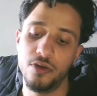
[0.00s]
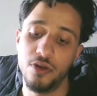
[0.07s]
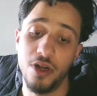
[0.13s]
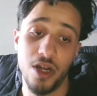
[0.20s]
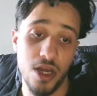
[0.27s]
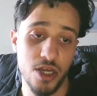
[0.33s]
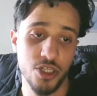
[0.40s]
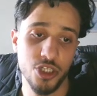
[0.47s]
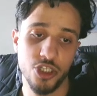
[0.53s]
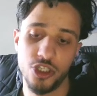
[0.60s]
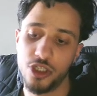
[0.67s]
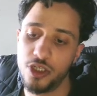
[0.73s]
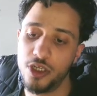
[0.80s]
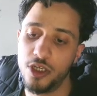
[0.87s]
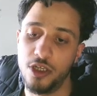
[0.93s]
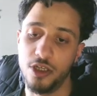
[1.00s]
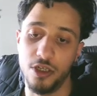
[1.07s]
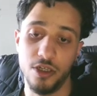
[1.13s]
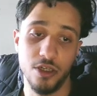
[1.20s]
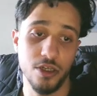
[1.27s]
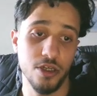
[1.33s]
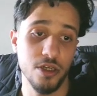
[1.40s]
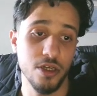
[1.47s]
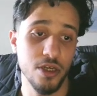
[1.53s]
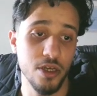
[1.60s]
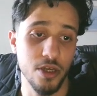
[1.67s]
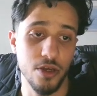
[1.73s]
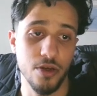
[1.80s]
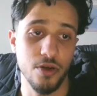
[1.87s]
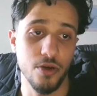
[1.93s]
launch a
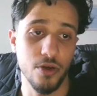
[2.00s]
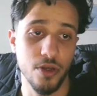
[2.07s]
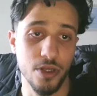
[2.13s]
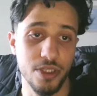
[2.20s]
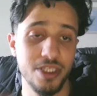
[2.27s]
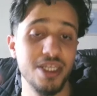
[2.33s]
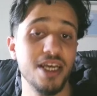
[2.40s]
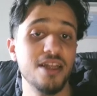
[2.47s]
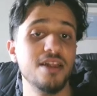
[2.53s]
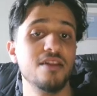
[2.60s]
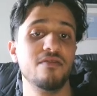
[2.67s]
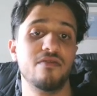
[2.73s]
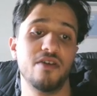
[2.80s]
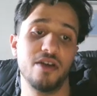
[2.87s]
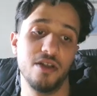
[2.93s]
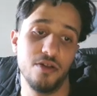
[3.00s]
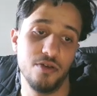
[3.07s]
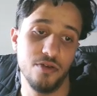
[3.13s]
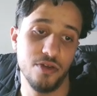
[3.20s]
DLL file.